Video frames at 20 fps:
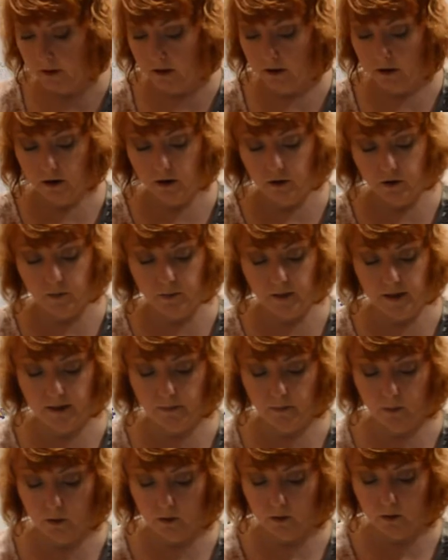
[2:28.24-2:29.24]
other
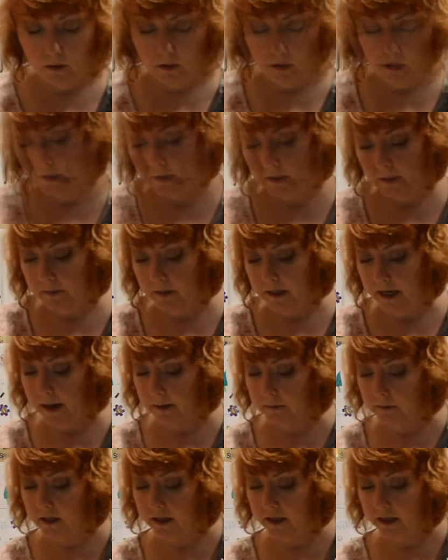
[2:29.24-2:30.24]
people,
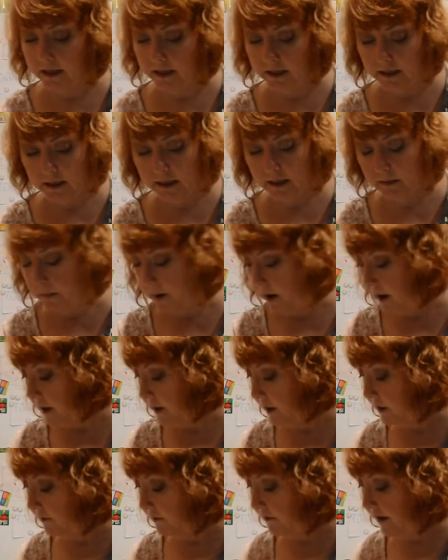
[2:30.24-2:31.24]
sometimes the Instant
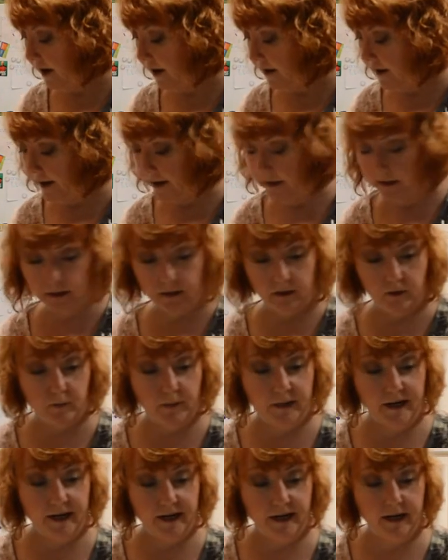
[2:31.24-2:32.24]
Pots vary a little
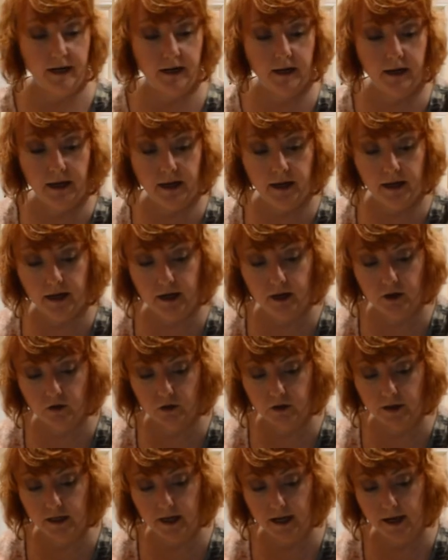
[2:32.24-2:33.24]
bit in their
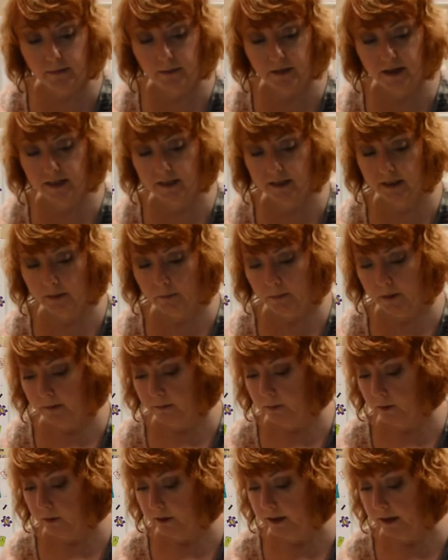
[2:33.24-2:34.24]
timing. Some
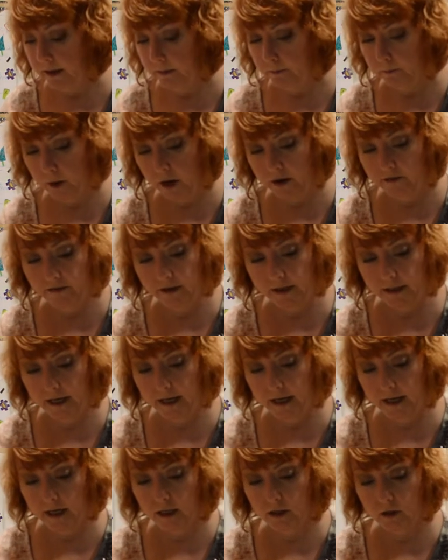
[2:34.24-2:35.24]
people get perfect
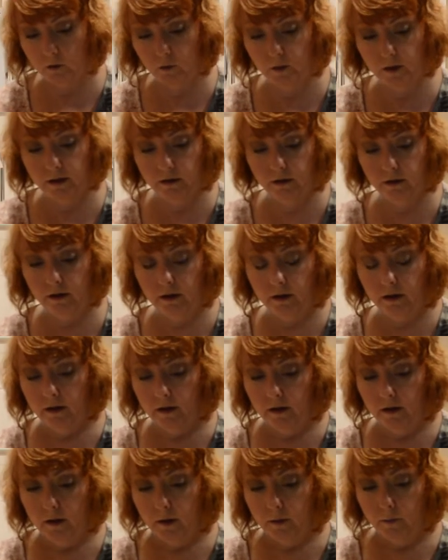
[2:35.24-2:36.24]
eggs with
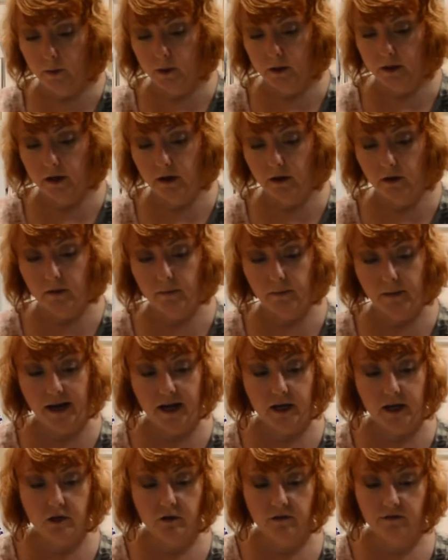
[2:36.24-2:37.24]
putting it on
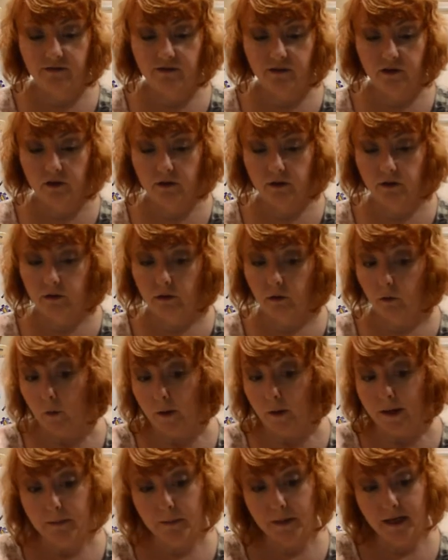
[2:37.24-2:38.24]
manual for
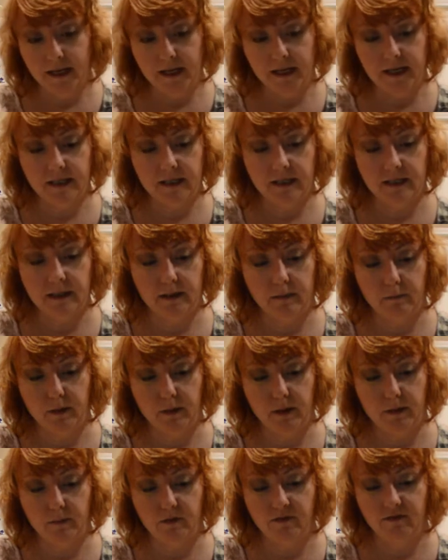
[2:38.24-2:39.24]
3 minutes, some
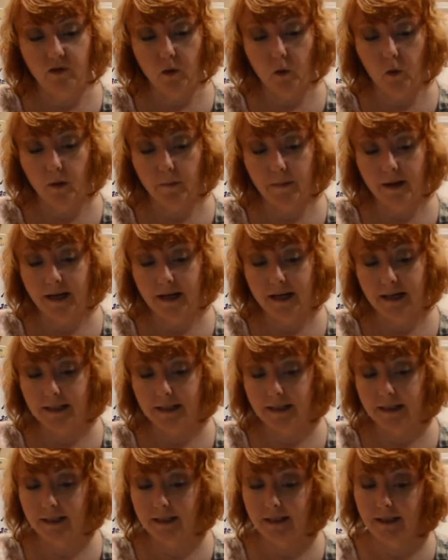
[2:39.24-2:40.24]
people 4
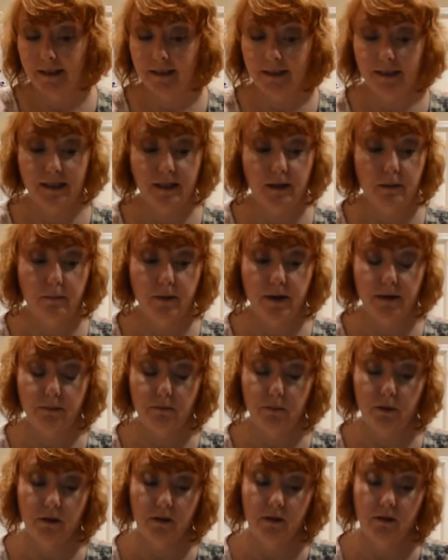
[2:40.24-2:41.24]
minutes, and some
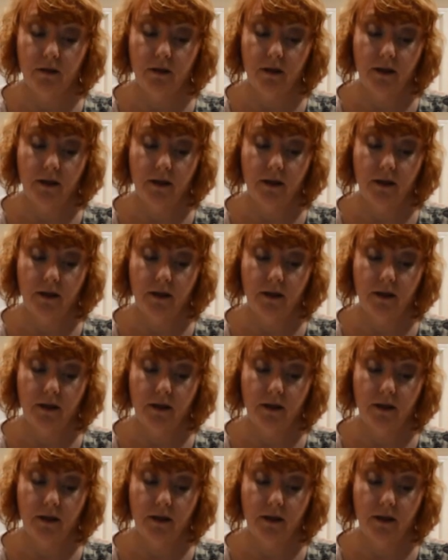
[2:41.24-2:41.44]
people